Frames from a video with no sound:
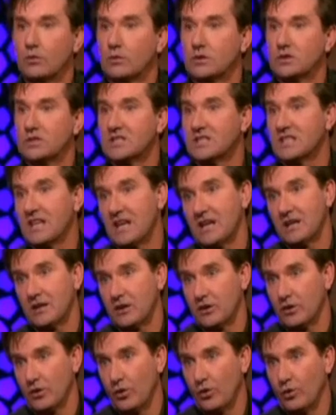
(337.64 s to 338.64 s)
staying
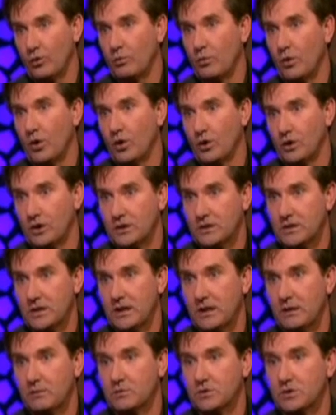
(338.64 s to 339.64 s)
at home all the
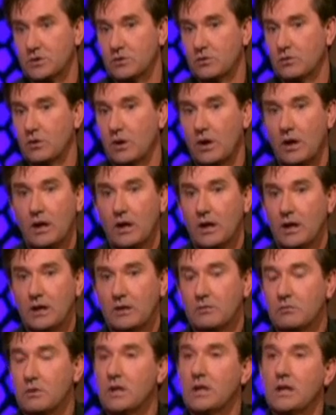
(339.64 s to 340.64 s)
time. So
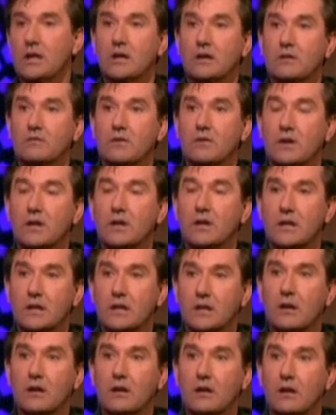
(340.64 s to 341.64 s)
he really had very
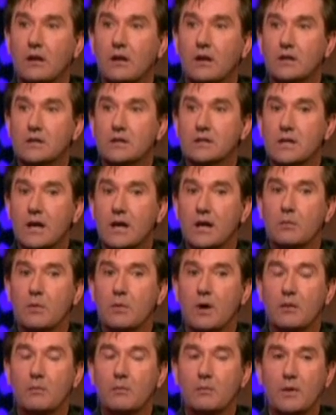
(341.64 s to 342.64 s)
little time.
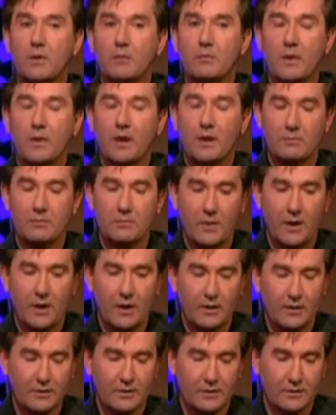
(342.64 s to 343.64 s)

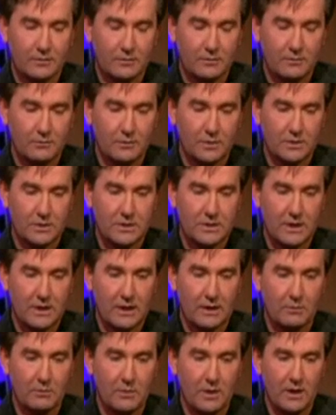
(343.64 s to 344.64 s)
Margaret was
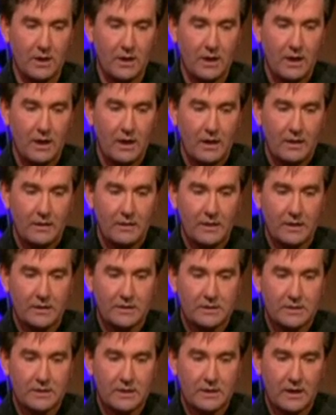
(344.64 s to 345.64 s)
telling me
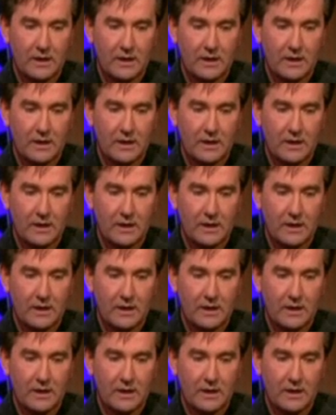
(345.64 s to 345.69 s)
that